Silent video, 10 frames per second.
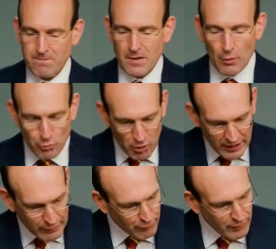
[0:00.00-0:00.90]
A
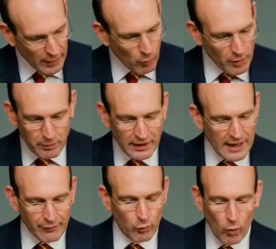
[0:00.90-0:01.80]
right fear won't be
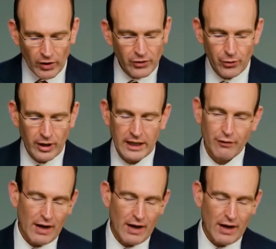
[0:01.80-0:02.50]
left wondering if